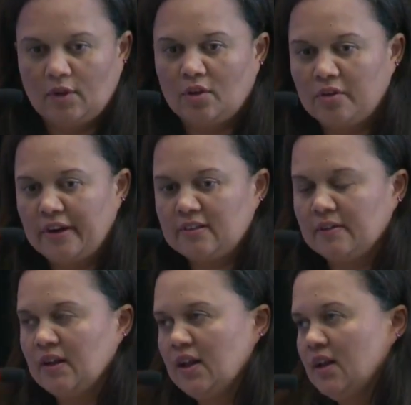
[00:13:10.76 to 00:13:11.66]
Great.
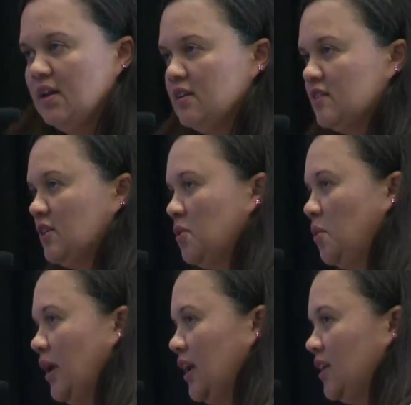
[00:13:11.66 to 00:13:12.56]

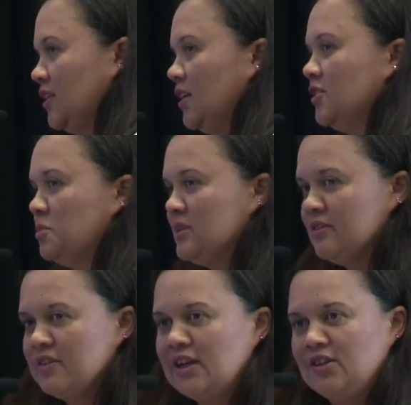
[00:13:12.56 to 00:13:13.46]
So I
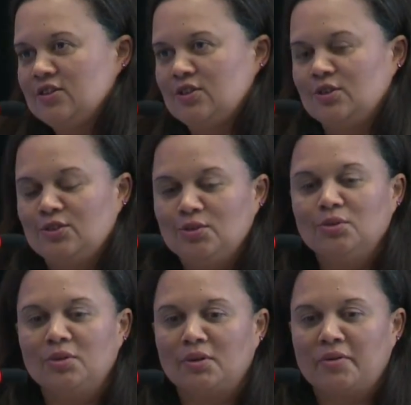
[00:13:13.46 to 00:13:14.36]
specifically just took
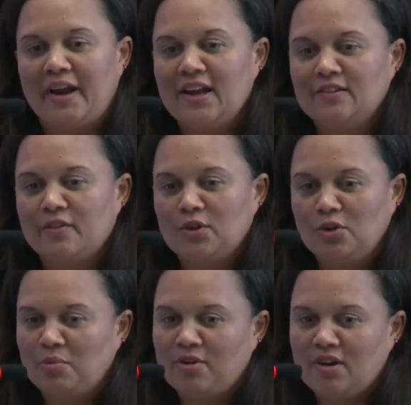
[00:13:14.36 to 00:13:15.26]
2 grains of the
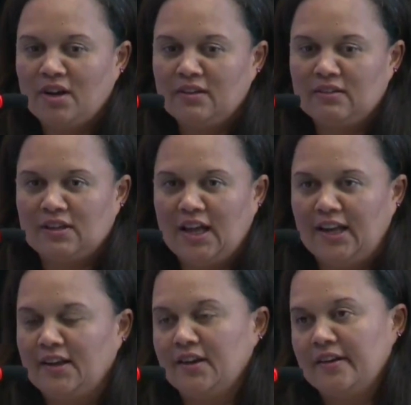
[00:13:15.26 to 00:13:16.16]
new products
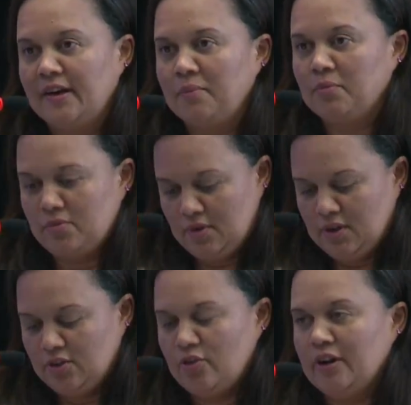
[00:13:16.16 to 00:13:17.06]
and
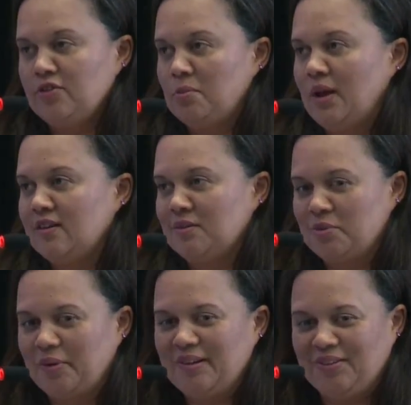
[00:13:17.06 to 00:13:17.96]
tried to make
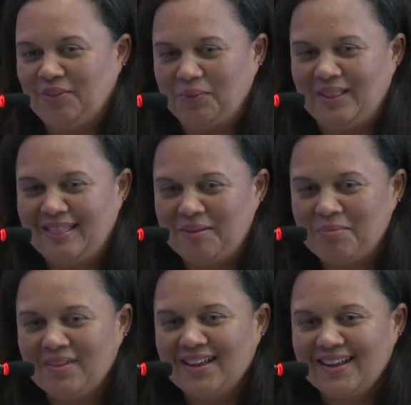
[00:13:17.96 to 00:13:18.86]
some greases with them.